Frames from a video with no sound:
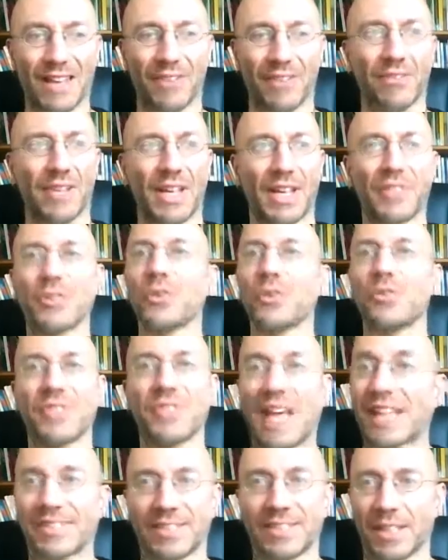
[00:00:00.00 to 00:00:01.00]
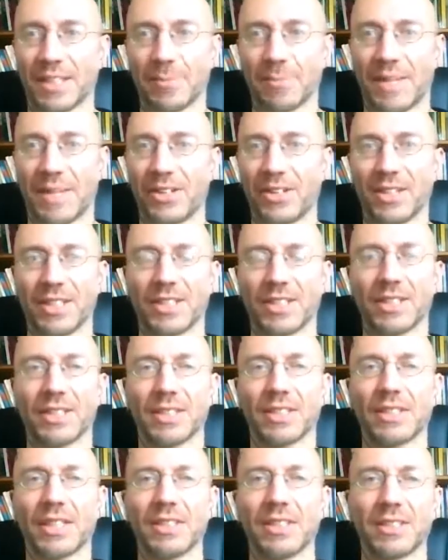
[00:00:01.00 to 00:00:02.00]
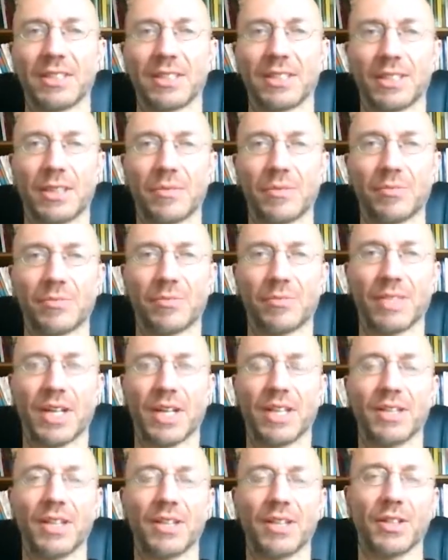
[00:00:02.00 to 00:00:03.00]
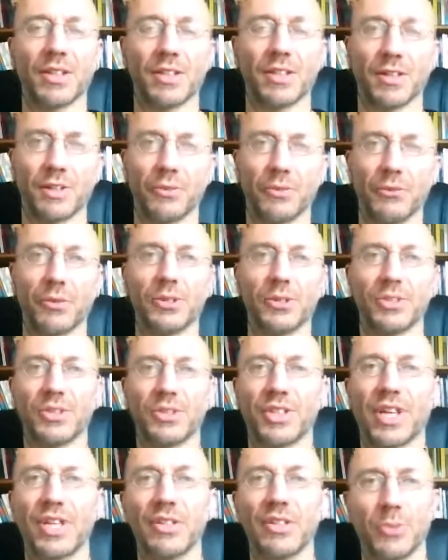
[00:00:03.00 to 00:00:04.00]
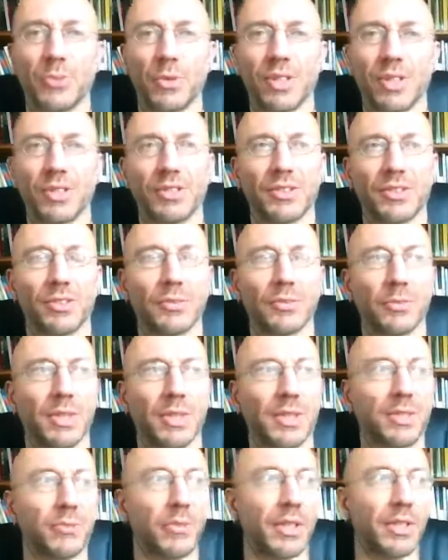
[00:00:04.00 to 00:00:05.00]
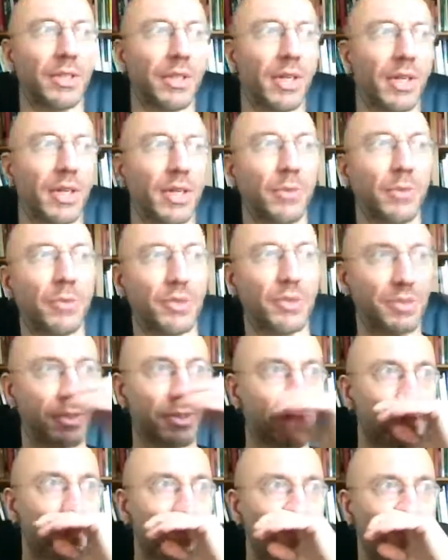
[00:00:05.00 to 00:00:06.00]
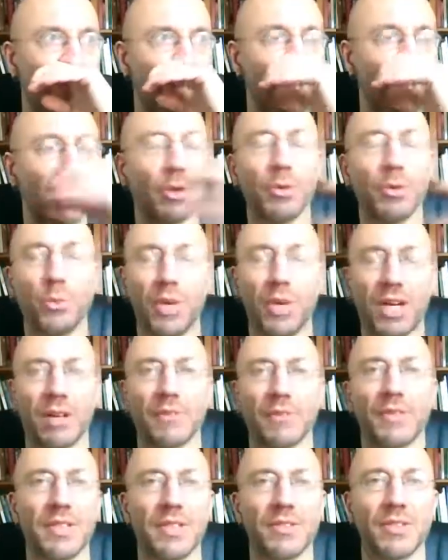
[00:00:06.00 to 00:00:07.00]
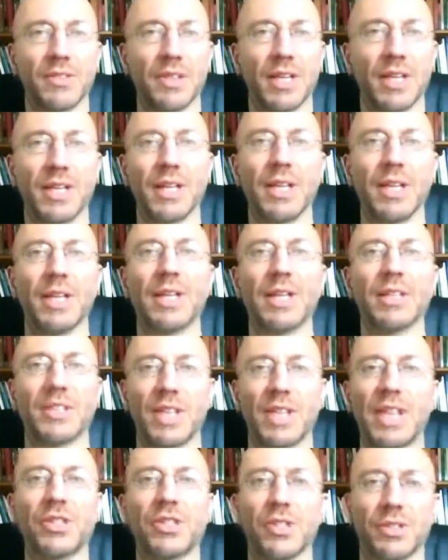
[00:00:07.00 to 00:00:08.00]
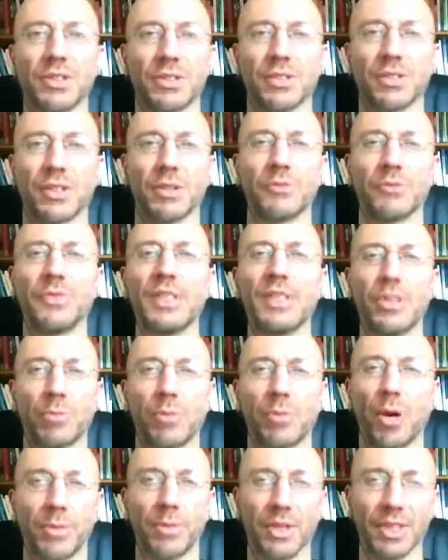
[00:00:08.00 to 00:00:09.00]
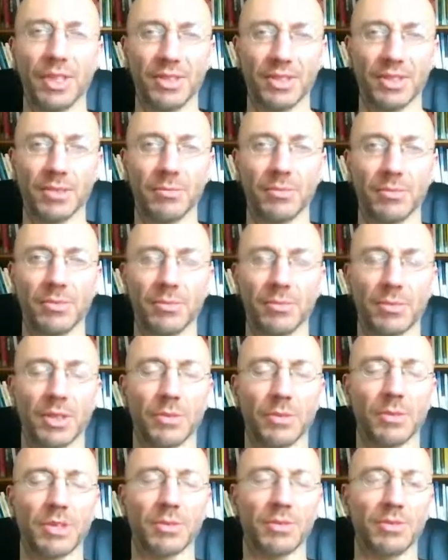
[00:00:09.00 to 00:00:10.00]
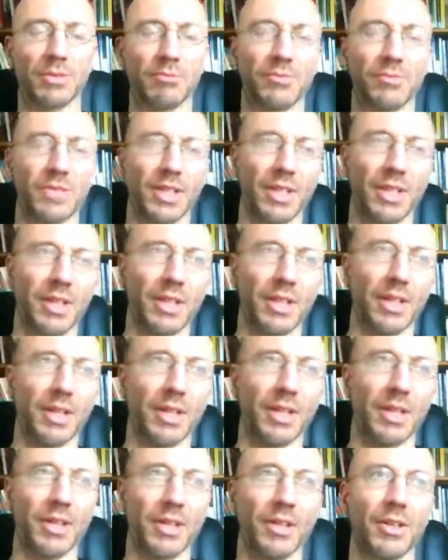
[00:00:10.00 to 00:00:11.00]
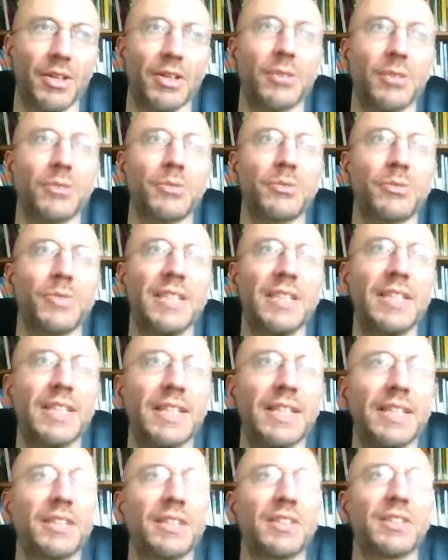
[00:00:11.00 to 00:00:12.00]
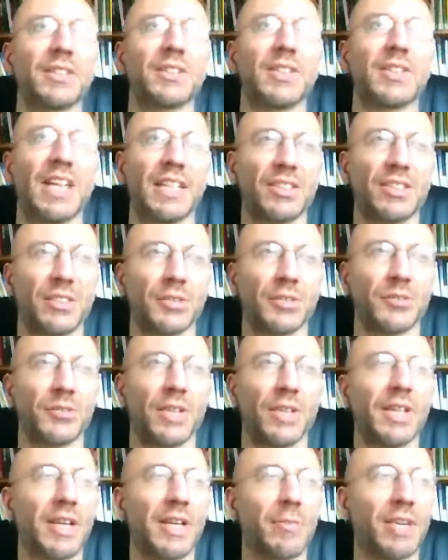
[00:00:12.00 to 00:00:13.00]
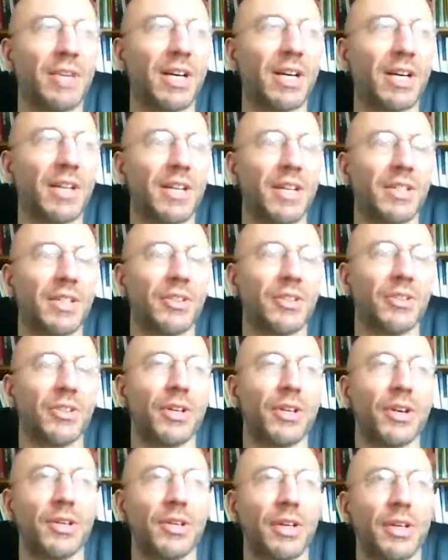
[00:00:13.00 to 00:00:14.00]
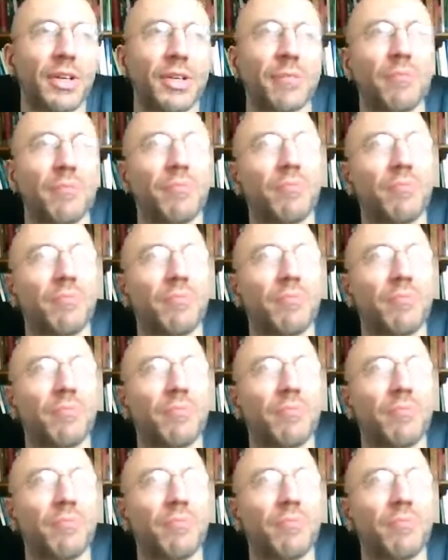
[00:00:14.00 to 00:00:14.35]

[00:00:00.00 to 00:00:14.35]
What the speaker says: enthusiastic about it, and then I think the first change was when I got aware of these dangers of neo-populism, when I was reading the text of Ranema, that